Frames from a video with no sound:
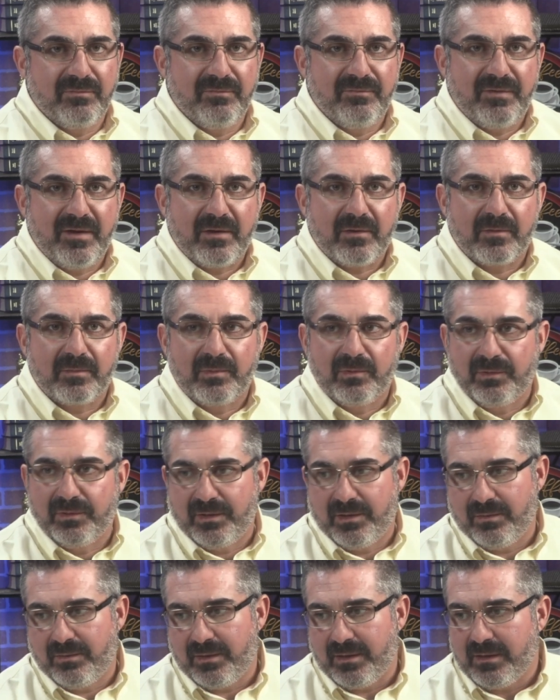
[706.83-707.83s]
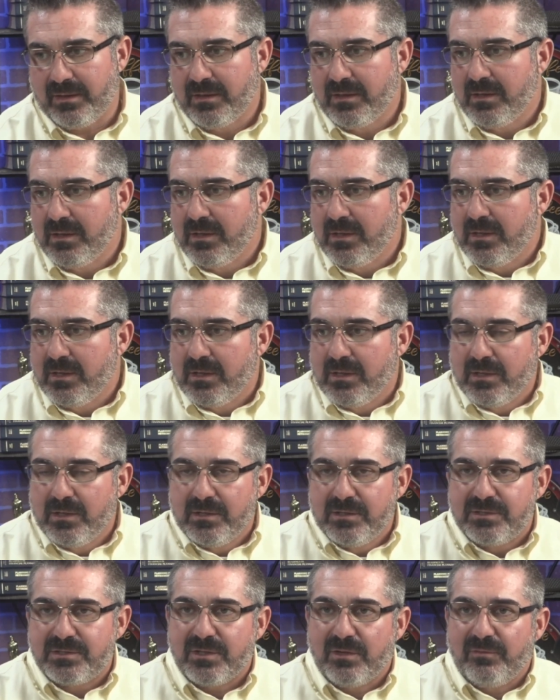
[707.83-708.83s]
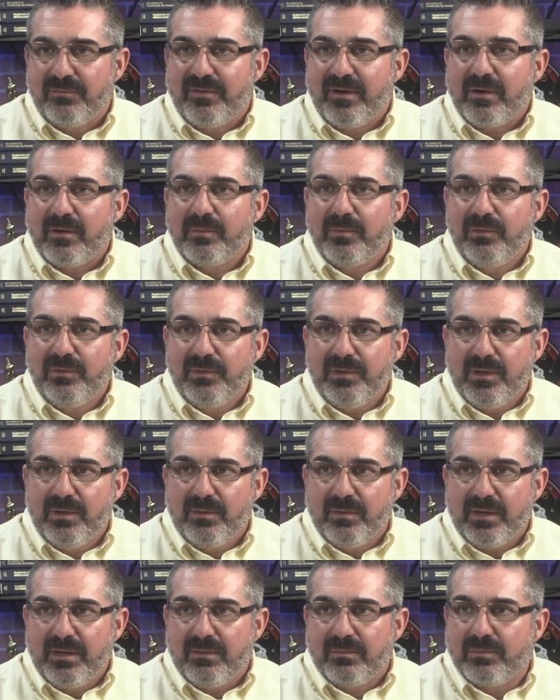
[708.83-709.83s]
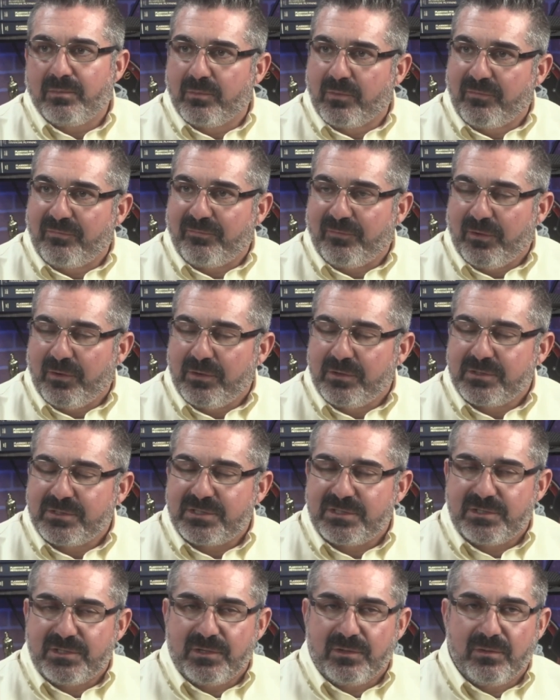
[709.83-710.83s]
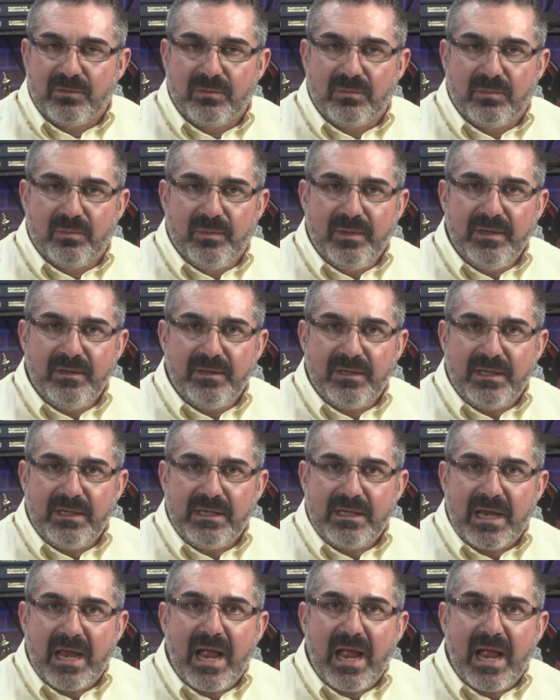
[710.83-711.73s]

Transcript: variable annuity. So variable annuity refers to really